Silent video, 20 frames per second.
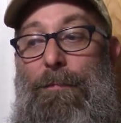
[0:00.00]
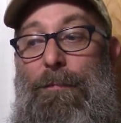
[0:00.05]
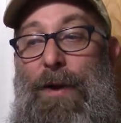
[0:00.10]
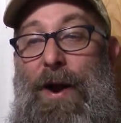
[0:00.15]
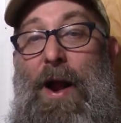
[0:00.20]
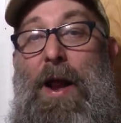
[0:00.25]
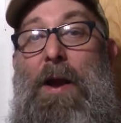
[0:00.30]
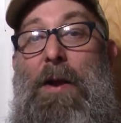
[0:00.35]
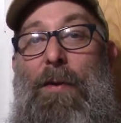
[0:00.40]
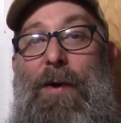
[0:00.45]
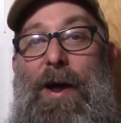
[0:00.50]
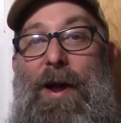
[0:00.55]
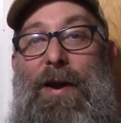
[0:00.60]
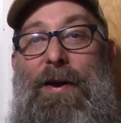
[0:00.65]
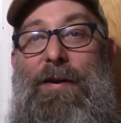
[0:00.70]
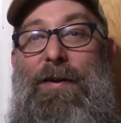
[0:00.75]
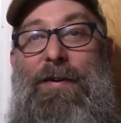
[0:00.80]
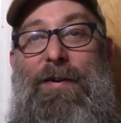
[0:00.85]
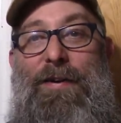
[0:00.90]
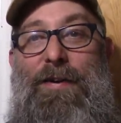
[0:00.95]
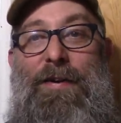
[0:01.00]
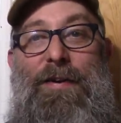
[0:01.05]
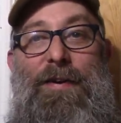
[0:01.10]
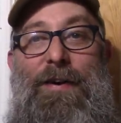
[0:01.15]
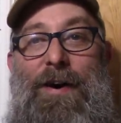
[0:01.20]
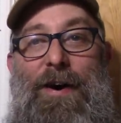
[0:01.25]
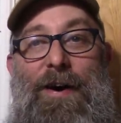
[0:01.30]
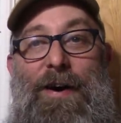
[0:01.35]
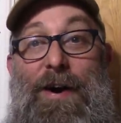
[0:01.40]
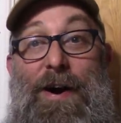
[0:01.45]
But anyway,
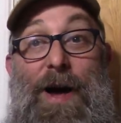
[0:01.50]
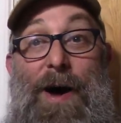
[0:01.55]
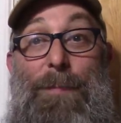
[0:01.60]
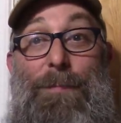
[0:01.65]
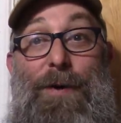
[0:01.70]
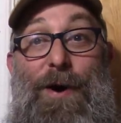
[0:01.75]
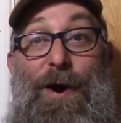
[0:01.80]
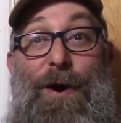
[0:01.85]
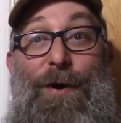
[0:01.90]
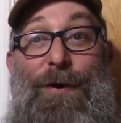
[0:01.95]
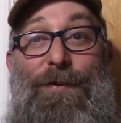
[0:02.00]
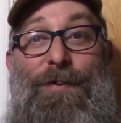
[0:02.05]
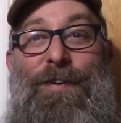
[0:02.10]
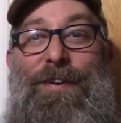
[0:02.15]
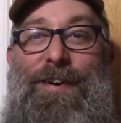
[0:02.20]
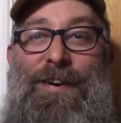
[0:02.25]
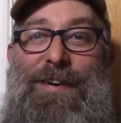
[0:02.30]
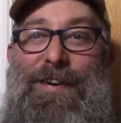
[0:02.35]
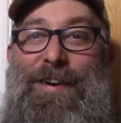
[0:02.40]
on an up note,